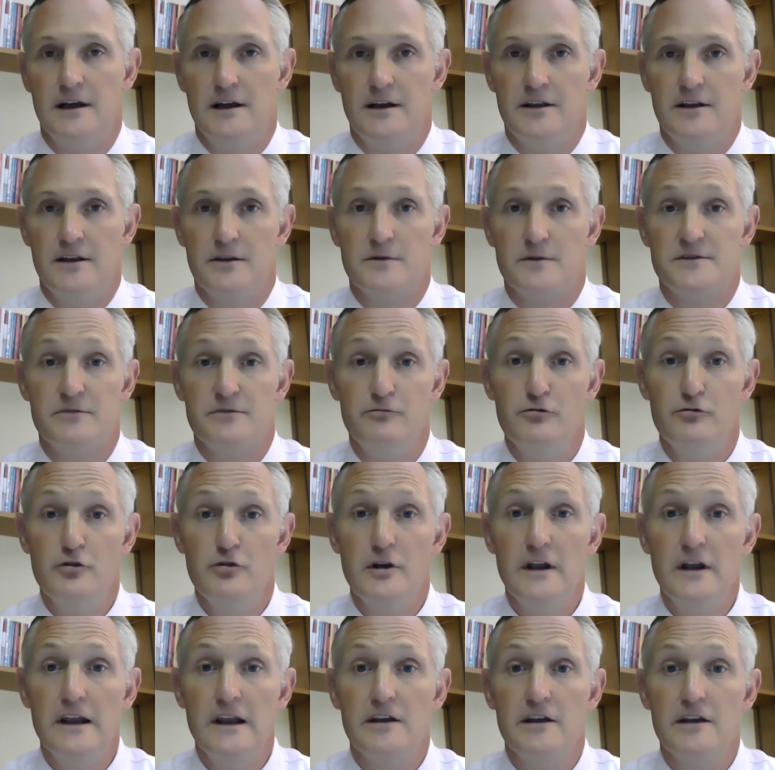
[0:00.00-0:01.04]
There were some
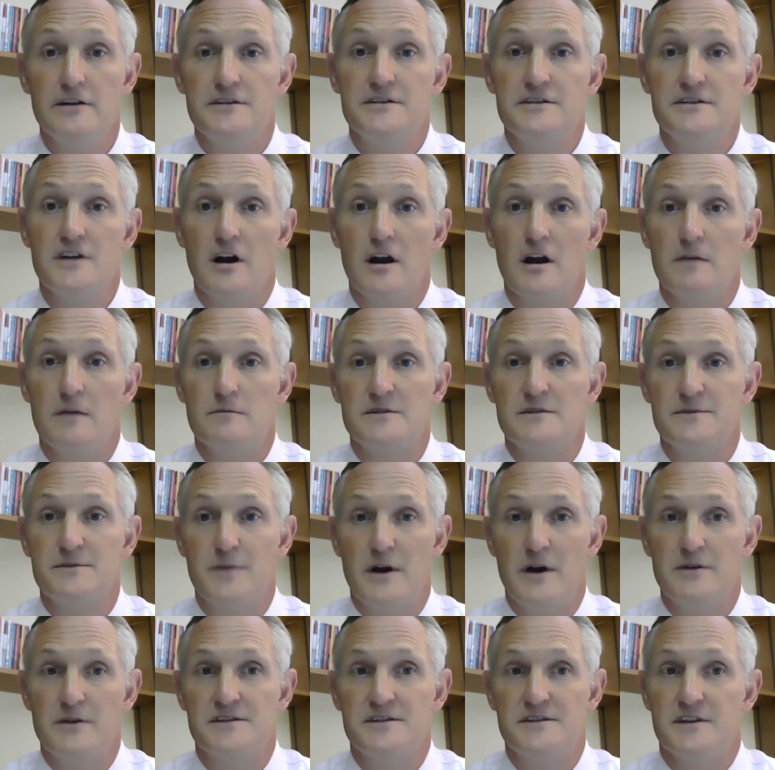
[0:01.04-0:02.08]
really good times
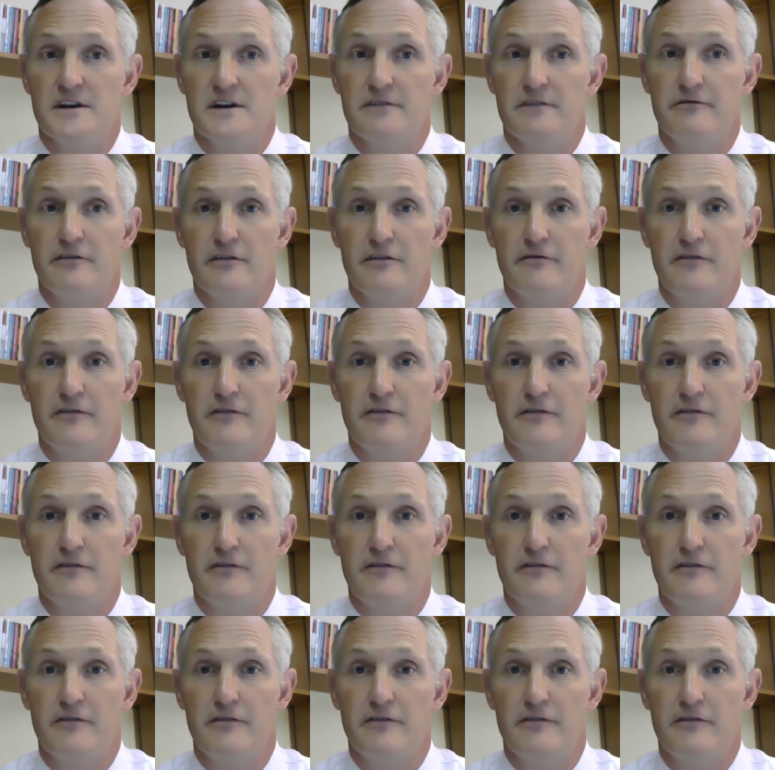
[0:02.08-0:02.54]
posted for the